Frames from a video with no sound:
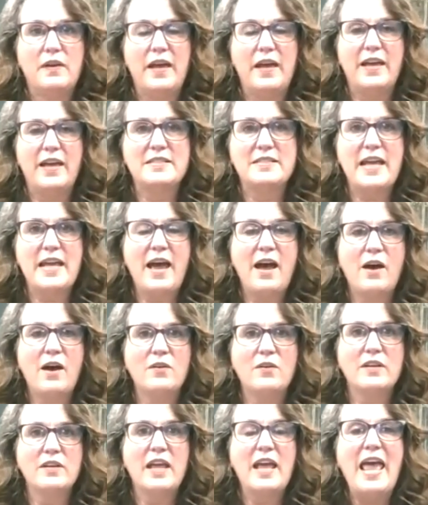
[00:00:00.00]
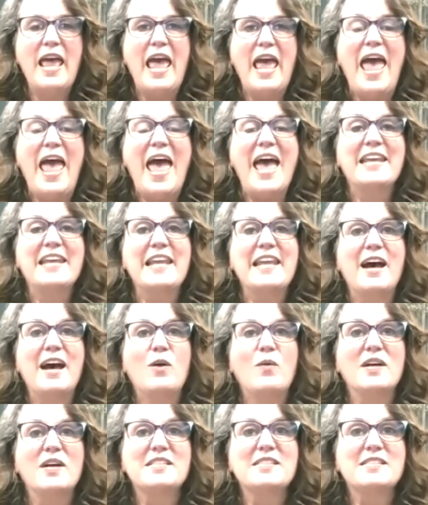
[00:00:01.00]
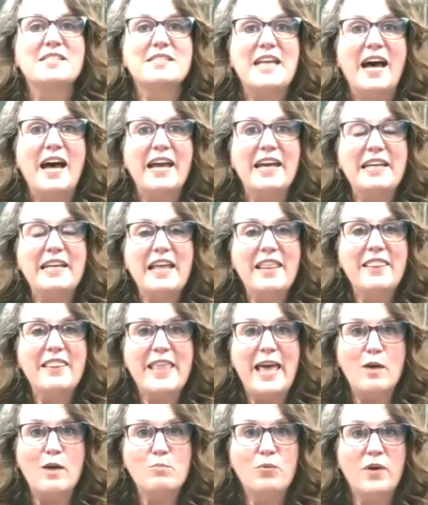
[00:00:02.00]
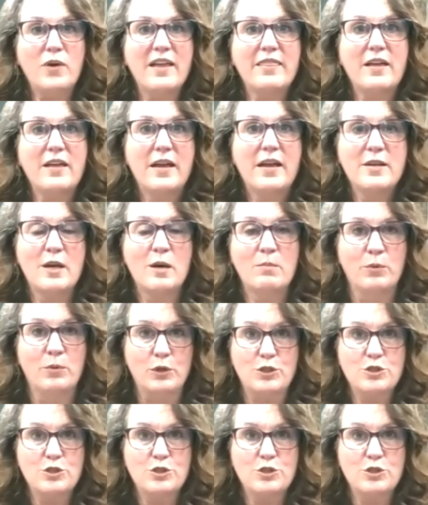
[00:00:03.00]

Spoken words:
and down. And now assign that breath a number.